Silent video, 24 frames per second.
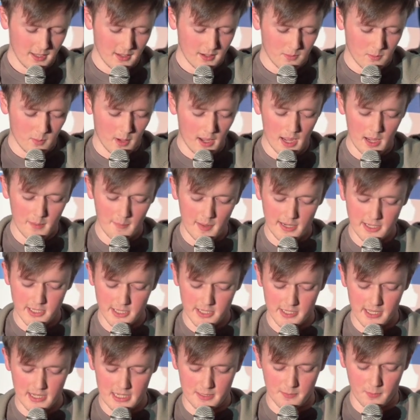where Her
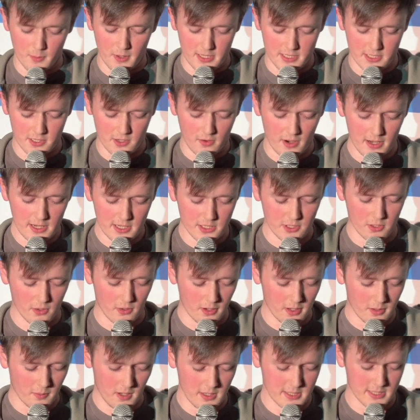Majesty expressed great
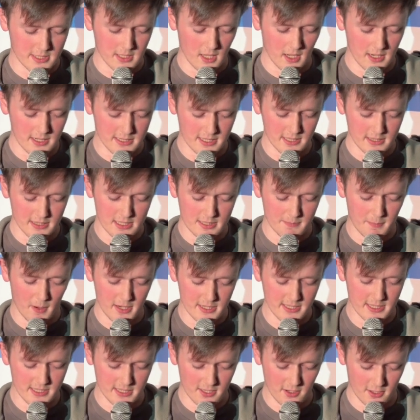joy while slicing the
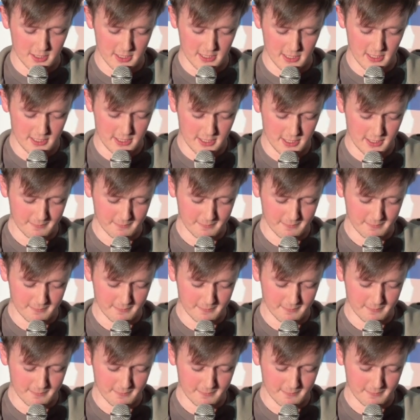spicy sausage.